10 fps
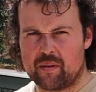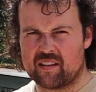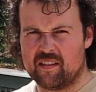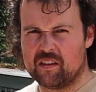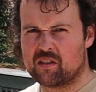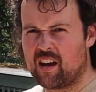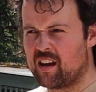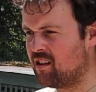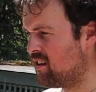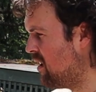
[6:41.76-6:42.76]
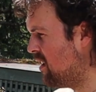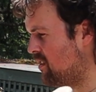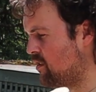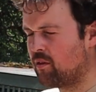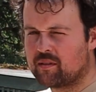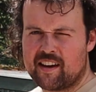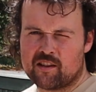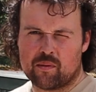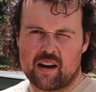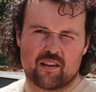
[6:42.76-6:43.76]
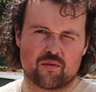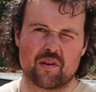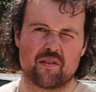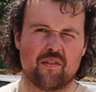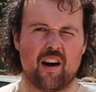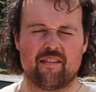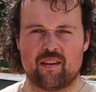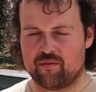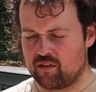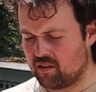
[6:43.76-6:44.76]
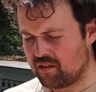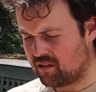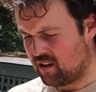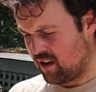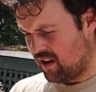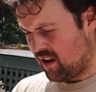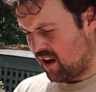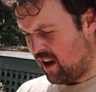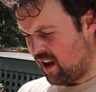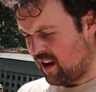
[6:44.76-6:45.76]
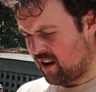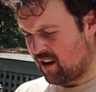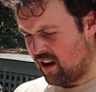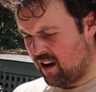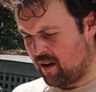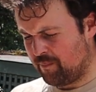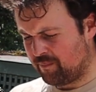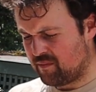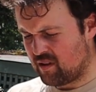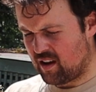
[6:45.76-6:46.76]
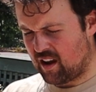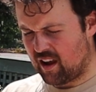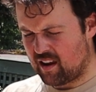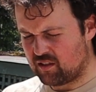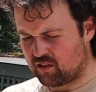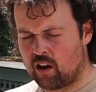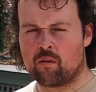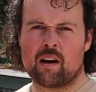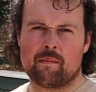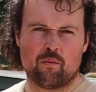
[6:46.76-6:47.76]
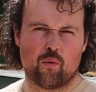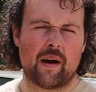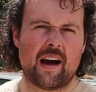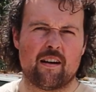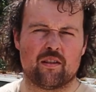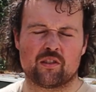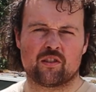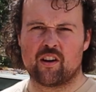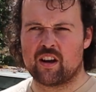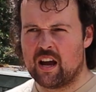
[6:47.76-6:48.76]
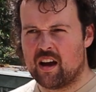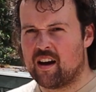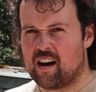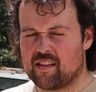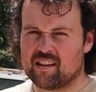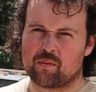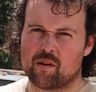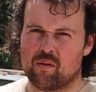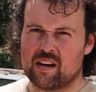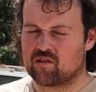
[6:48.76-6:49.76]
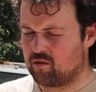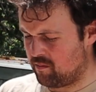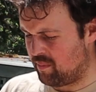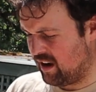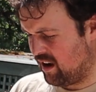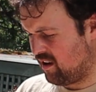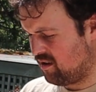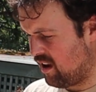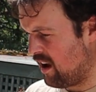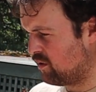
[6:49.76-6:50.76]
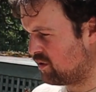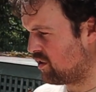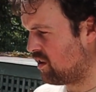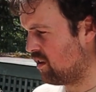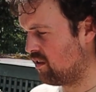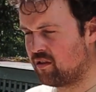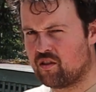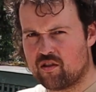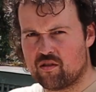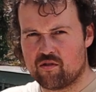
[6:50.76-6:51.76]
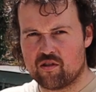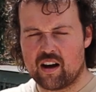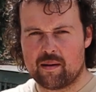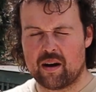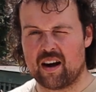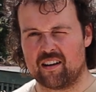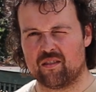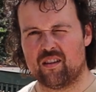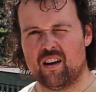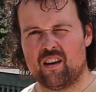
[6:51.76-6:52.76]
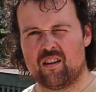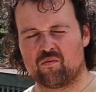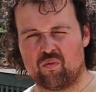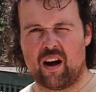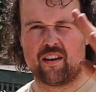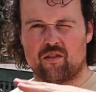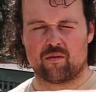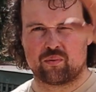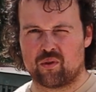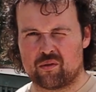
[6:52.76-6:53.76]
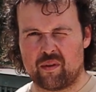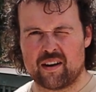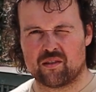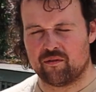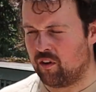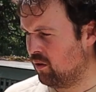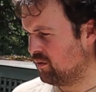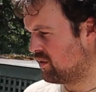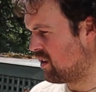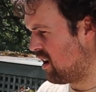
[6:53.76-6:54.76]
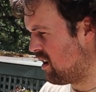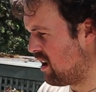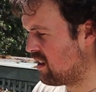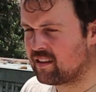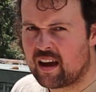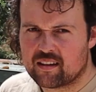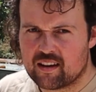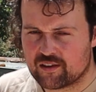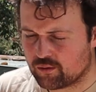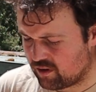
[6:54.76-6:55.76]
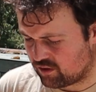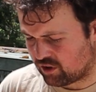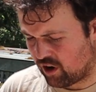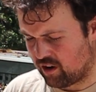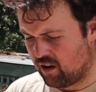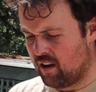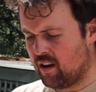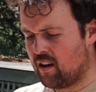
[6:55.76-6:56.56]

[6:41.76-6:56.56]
bit bigger than the standard. The old Kings one had a 25 amp fuse, and it is going to run a bit more power. So that's probably why it's a little bit bigger, and also the new light bar can run on a broader range of volts, unlike that Kings one. So